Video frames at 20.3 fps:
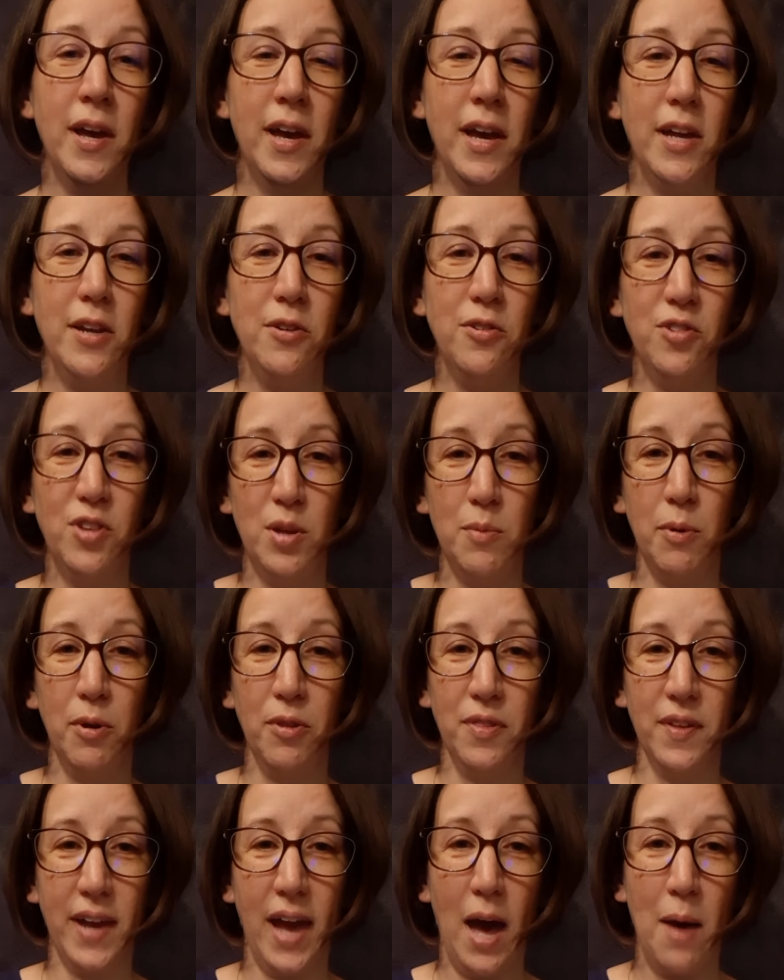And you see
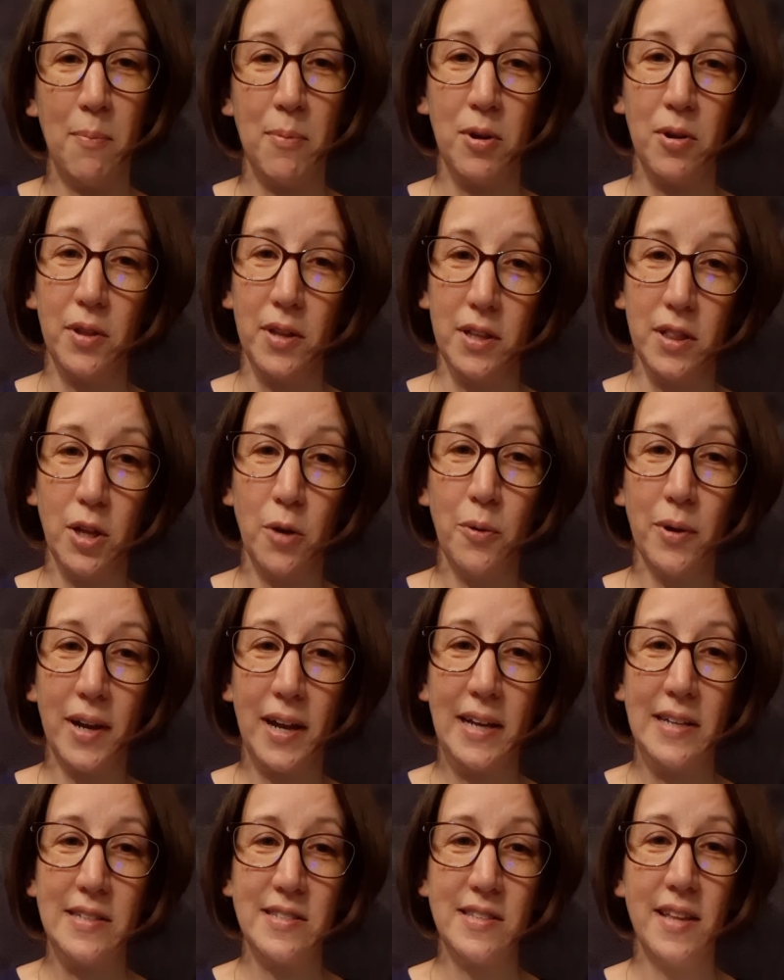both the capital and
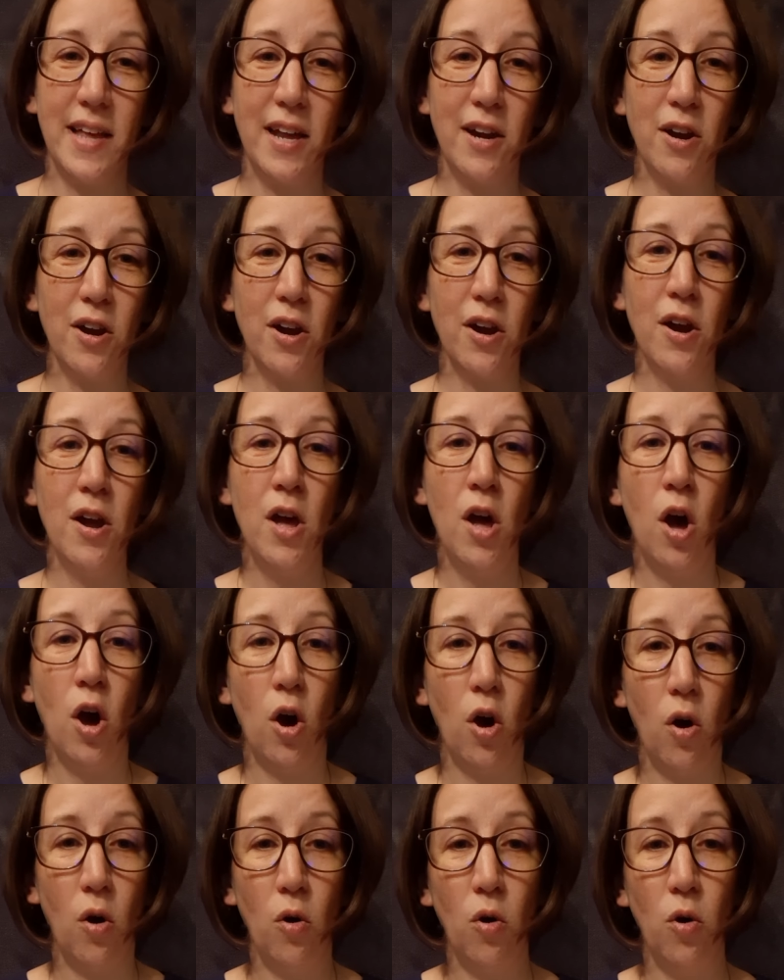lowercase letter,
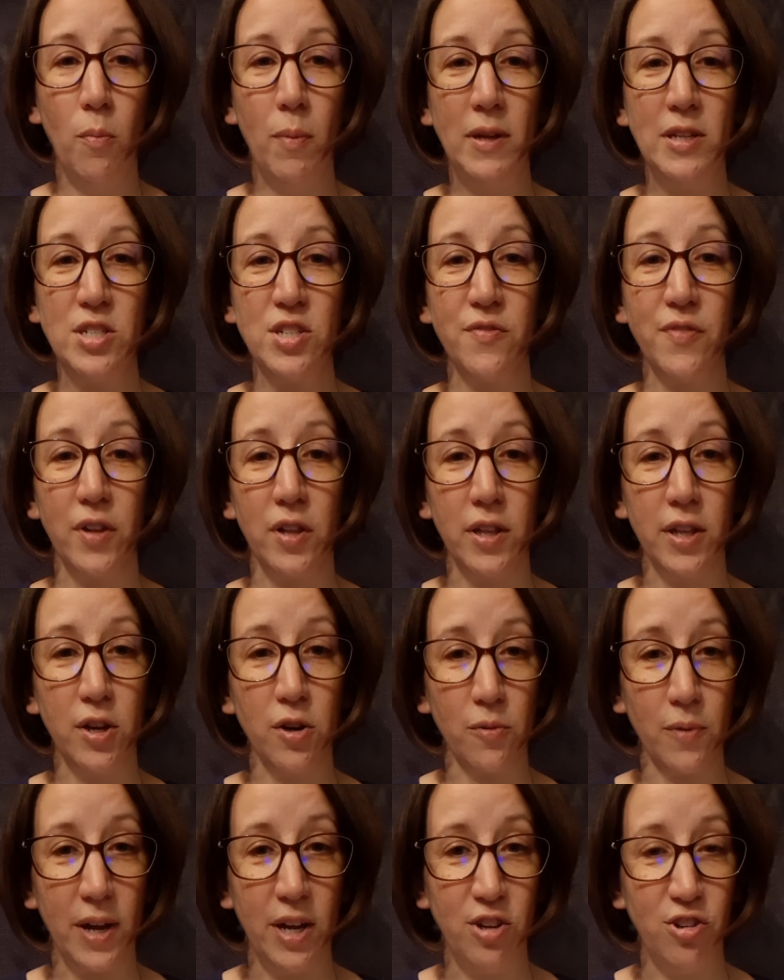a whole bunch of
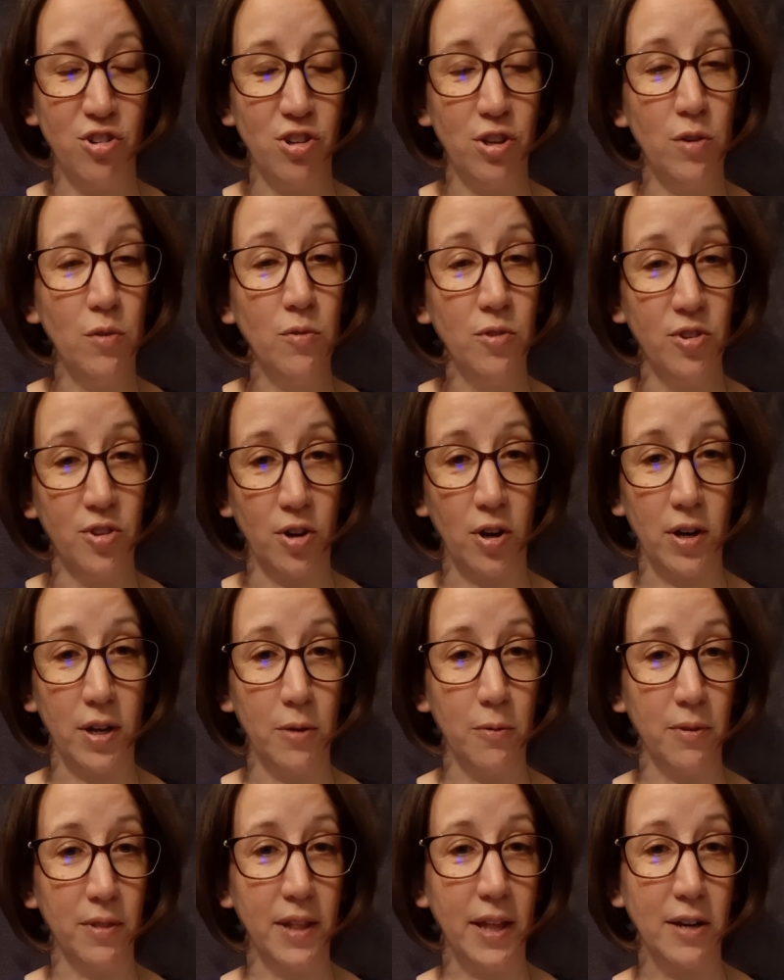alliteration,
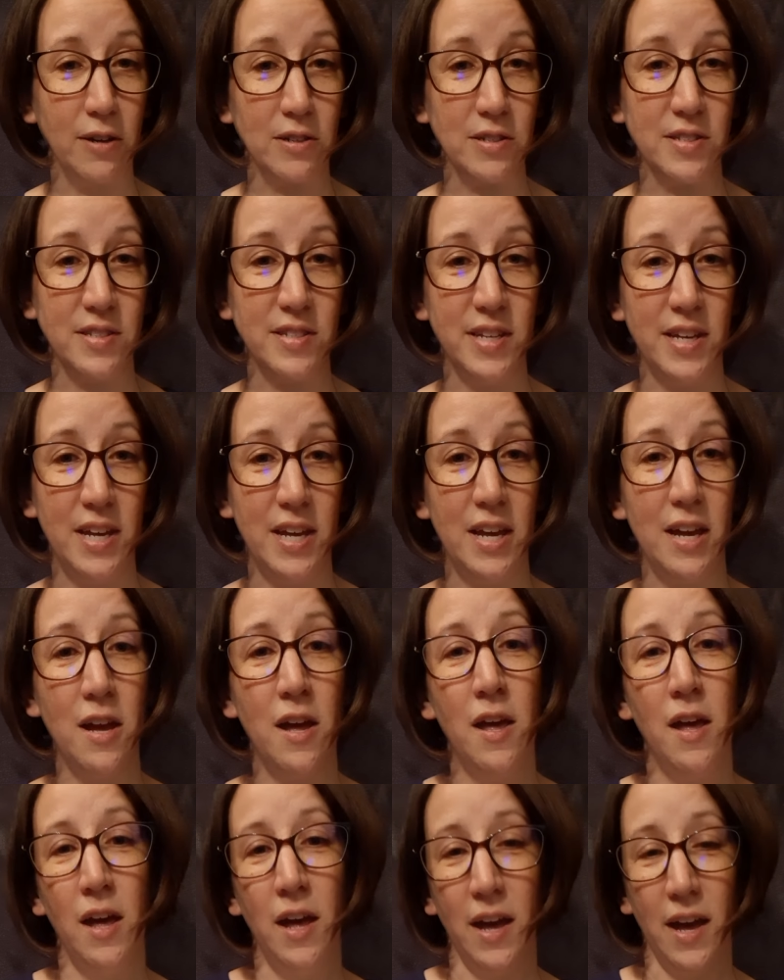starting with letter C,
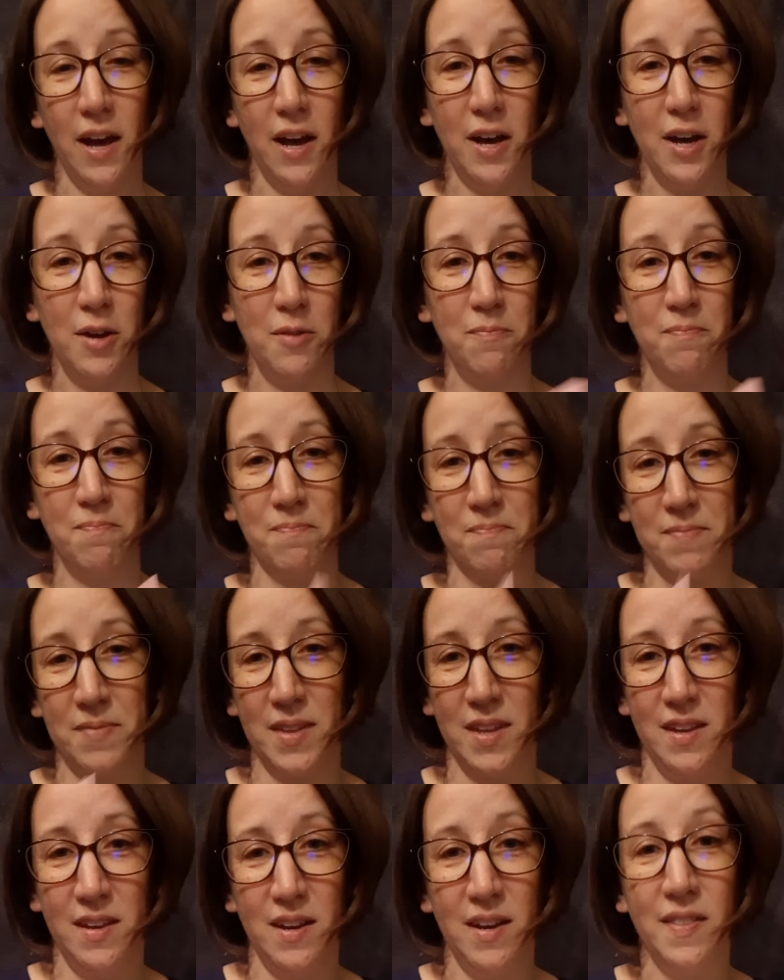and
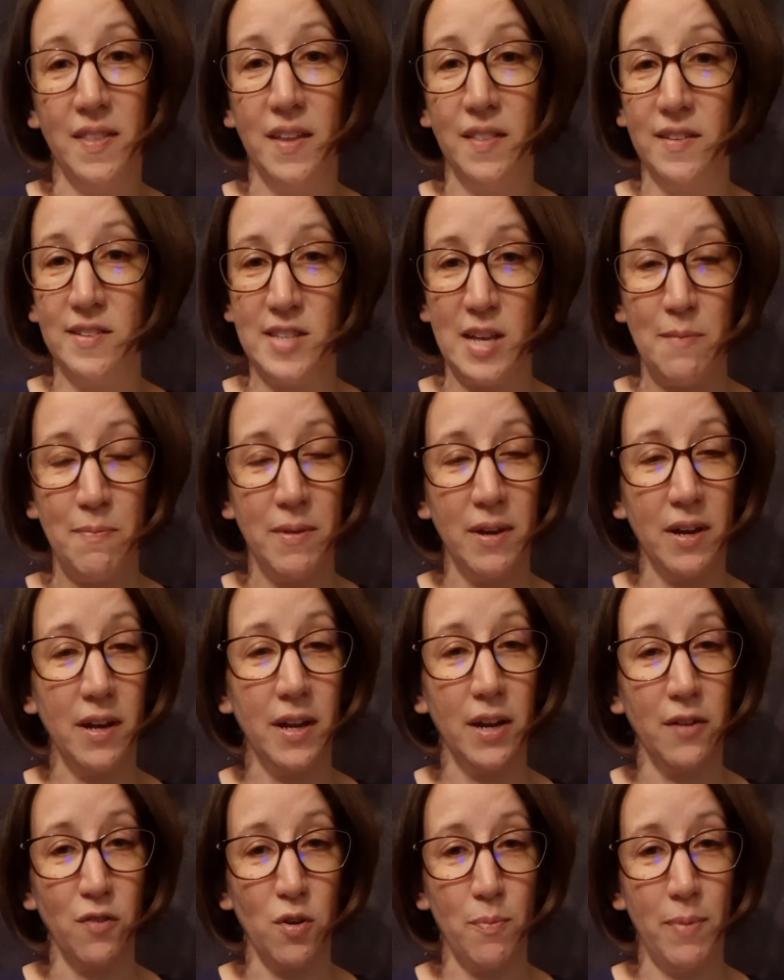then the same thing
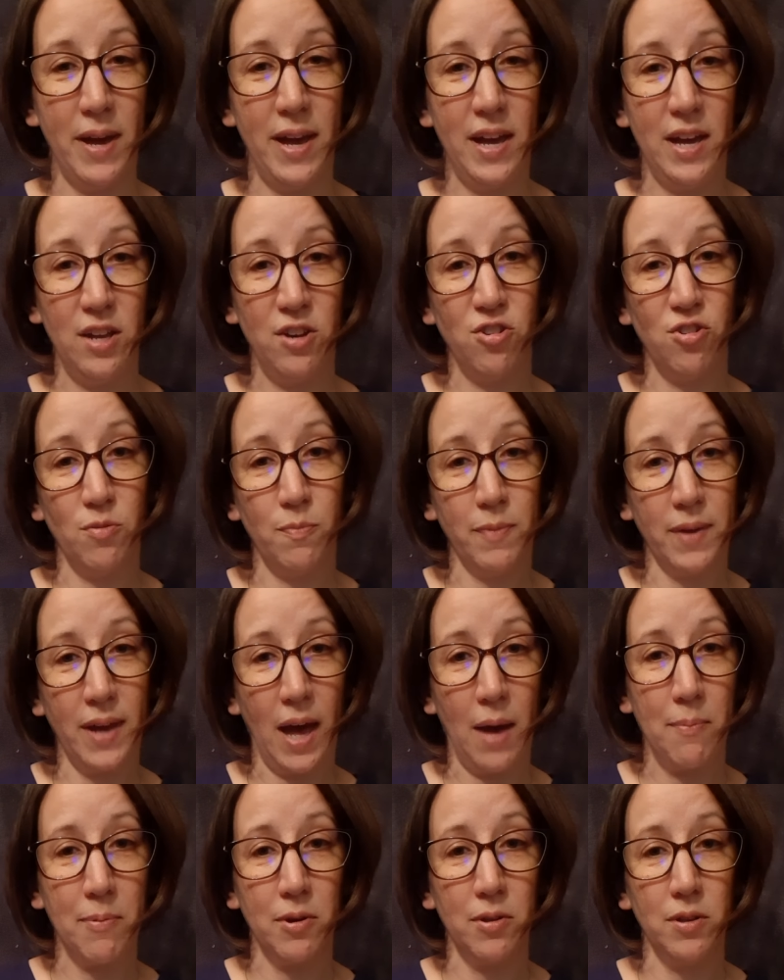on every page,
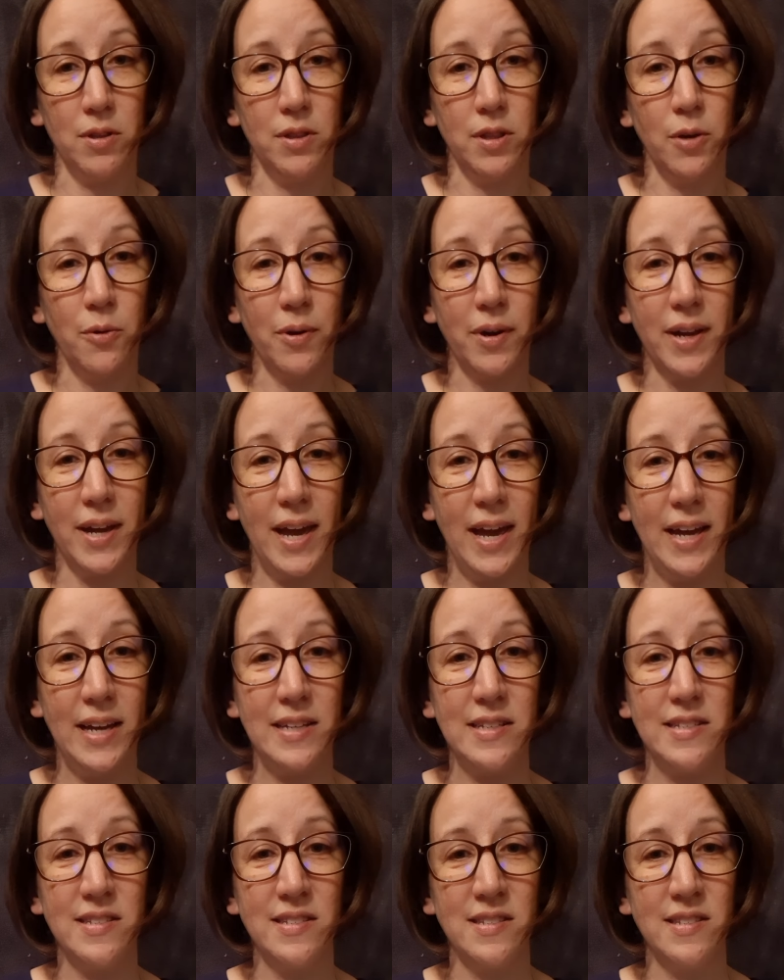capital and
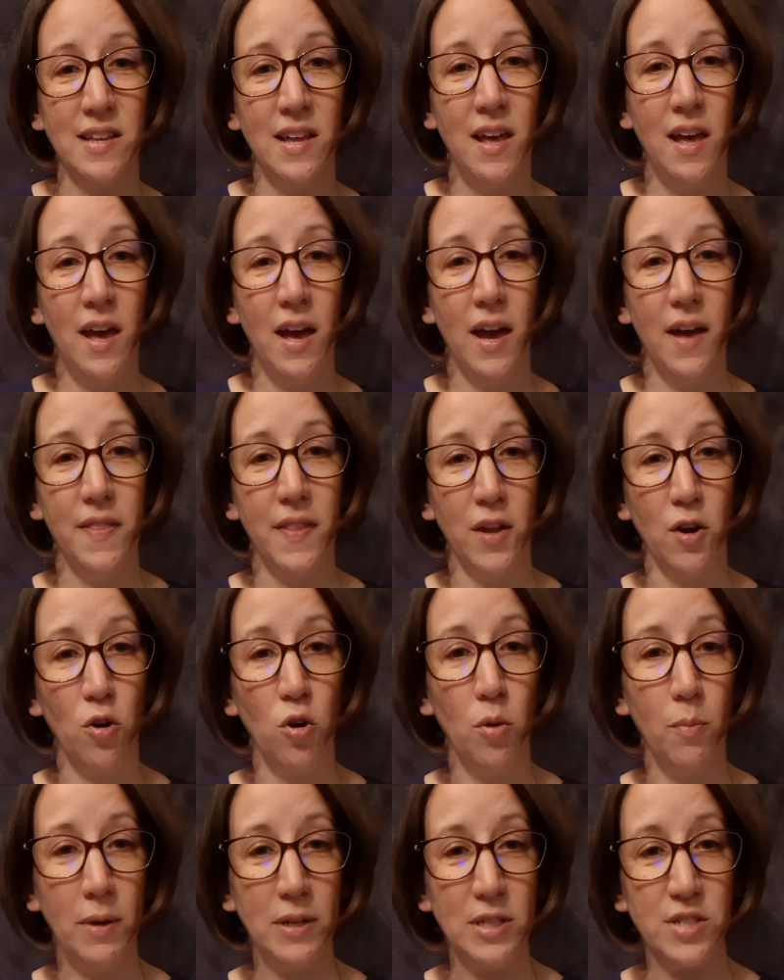lowercase, and then a
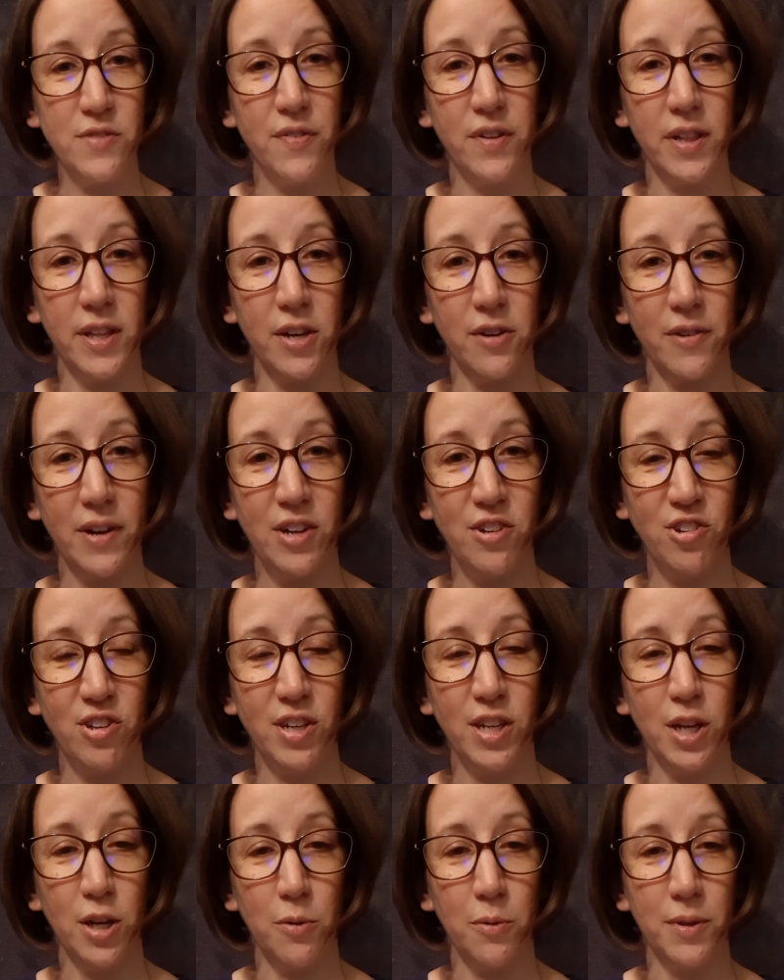whole bunch of alliteration
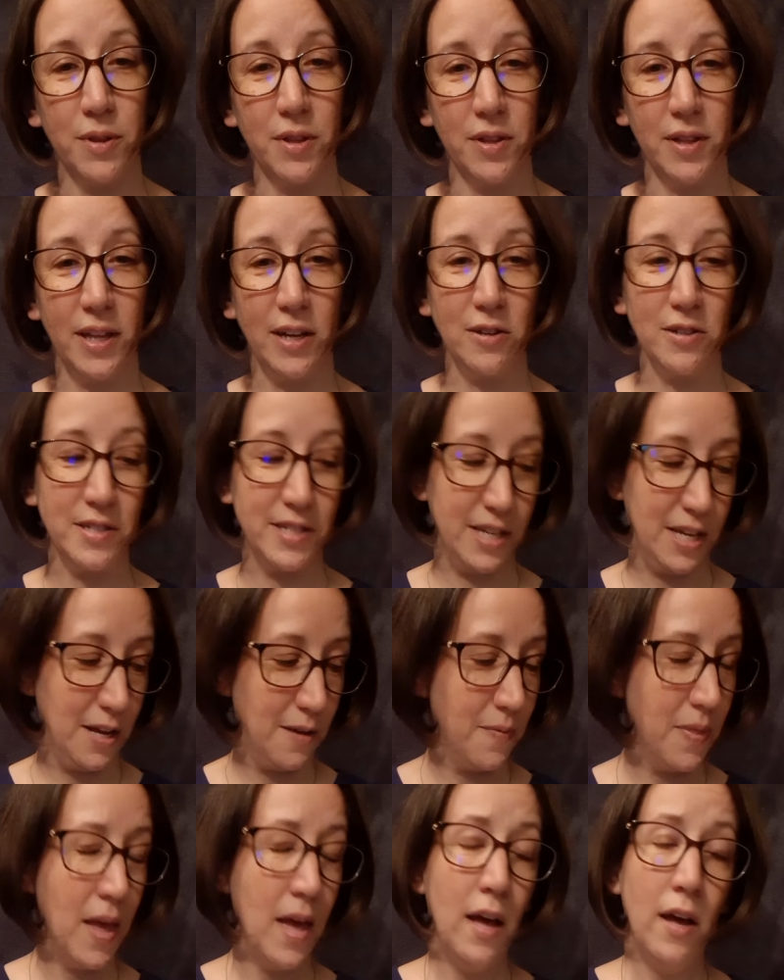here with the letter D.